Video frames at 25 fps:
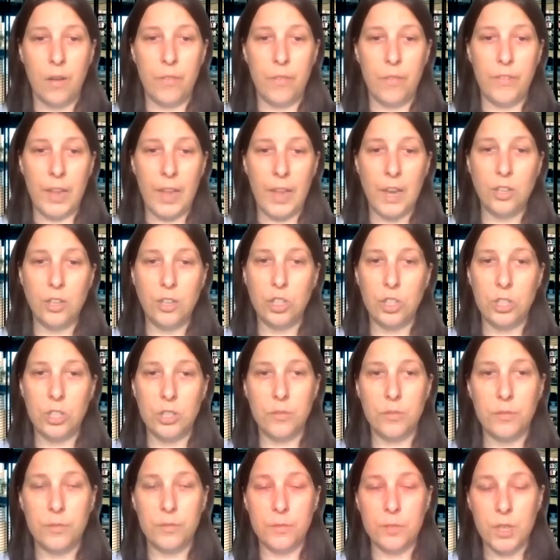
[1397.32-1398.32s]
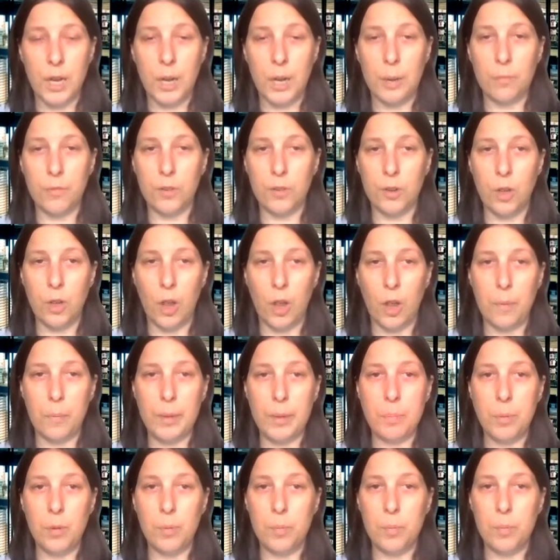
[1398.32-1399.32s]
vacation time for a lot of
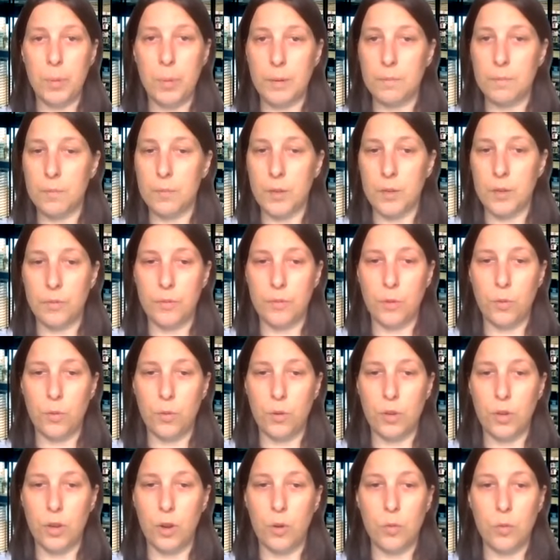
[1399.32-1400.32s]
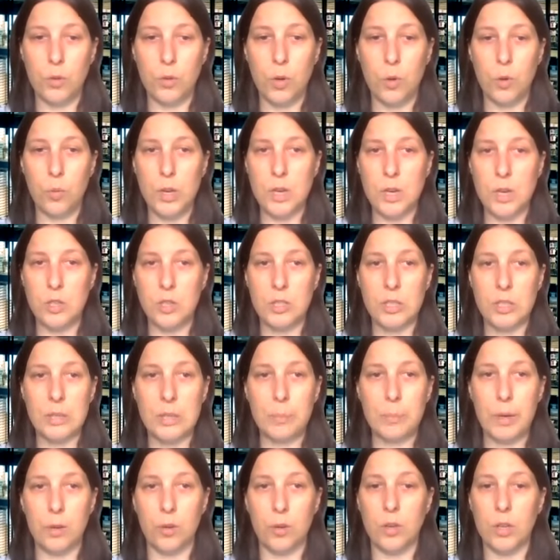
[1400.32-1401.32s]
people, but if no need to
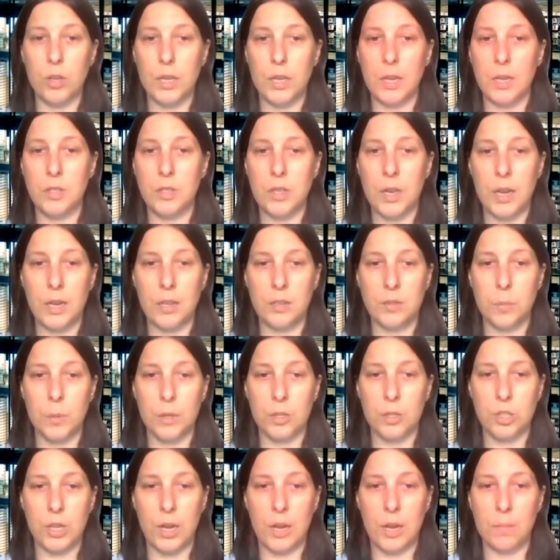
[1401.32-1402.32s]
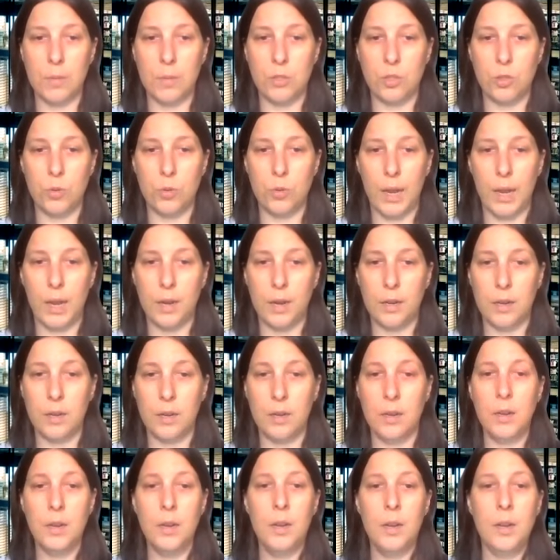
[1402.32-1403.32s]
submit early. Take as much time as you
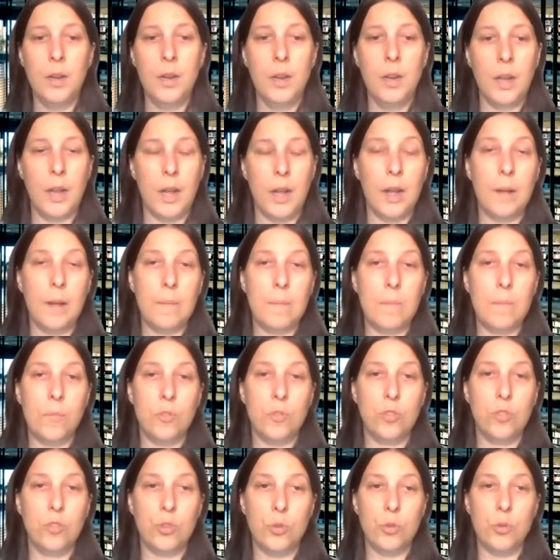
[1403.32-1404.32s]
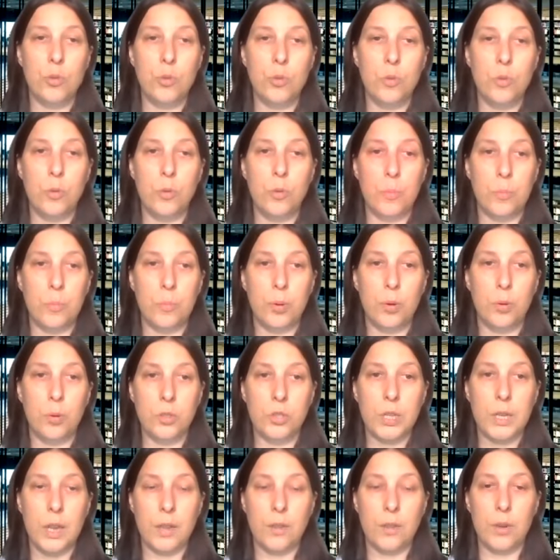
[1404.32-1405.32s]
can to pull
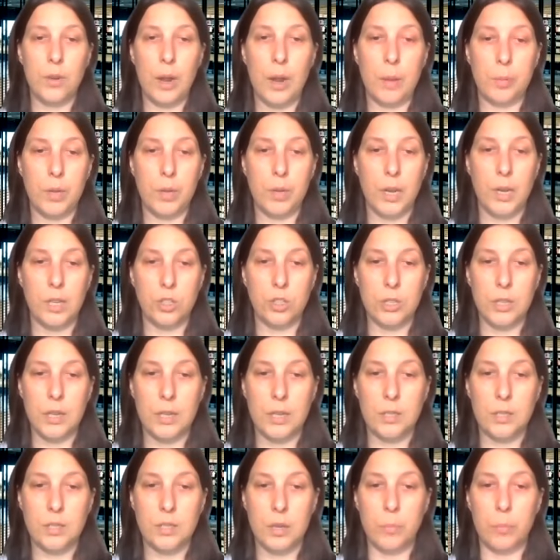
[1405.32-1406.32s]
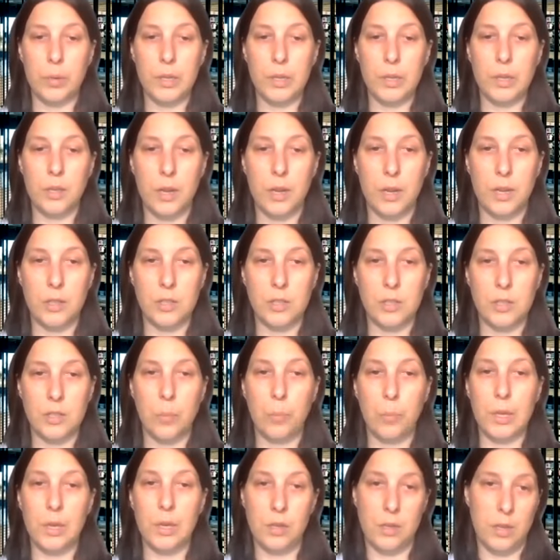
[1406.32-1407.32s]
together an application that is as
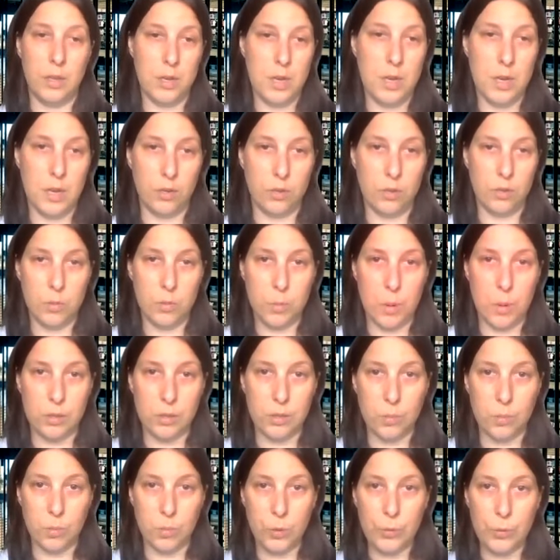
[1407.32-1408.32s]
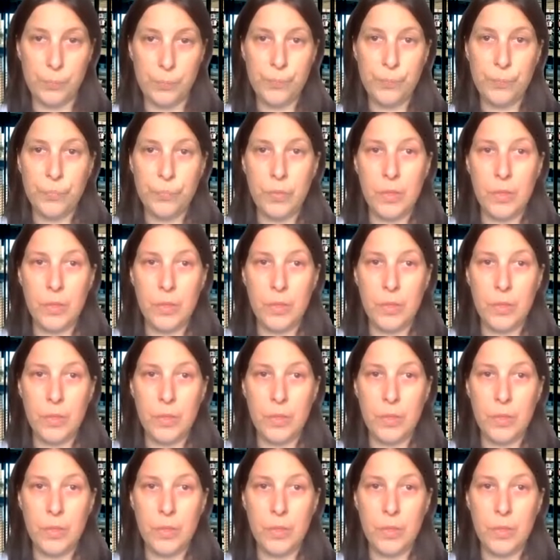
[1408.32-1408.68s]
complete and detailed as possible.